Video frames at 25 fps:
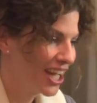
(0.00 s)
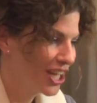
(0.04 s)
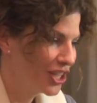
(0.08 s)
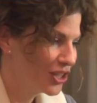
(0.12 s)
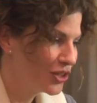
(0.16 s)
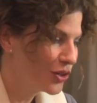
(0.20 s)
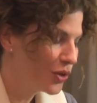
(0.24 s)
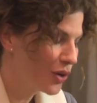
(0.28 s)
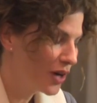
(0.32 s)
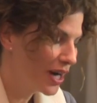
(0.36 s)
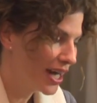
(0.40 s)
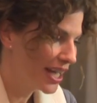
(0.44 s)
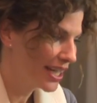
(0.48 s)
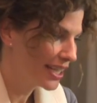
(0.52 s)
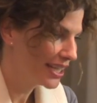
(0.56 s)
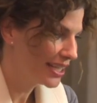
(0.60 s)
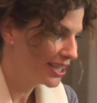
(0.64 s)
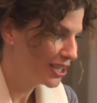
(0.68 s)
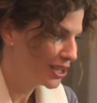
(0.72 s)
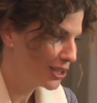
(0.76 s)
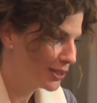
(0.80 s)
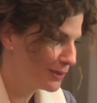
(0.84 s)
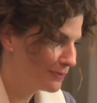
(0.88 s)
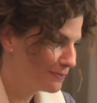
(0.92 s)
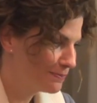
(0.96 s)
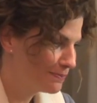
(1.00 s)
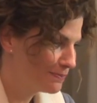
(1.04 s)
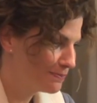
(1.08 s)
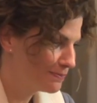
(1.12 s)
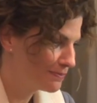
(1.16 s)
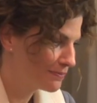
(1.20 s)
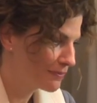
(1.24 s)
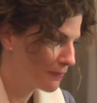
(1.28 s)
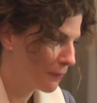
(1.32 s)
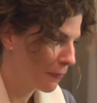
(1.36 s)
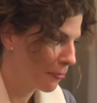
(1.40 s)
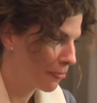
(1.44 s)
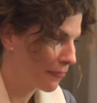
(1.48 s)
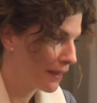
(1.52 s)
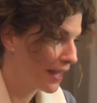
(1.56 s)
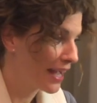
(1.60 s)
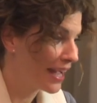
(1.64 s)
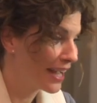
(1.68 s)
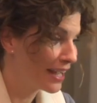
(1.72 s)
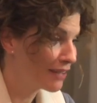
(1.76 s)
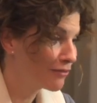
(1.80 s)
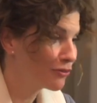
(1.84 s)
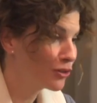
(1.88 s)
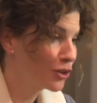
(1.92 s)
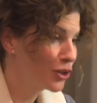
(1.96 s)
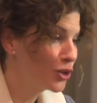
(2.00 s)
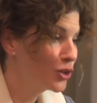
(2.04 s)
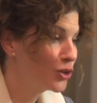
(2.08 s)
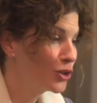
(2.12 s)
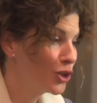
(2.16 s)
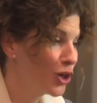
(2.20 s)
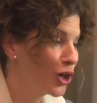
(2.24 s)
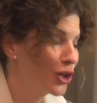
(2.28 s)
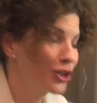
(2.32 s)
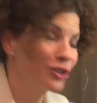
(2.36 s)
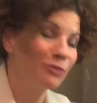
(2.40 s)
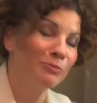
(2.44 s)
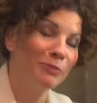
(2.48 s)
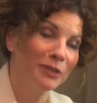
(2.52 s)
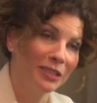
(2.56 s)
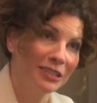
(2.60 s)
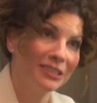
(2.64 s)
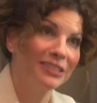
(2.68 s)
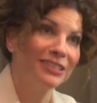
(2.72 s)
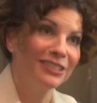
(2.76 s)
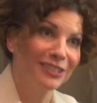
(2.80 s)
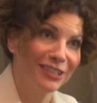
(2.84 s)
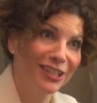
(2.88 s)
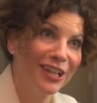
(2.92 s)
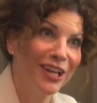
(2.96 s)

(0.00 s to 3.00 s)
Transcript: No, I have a good husband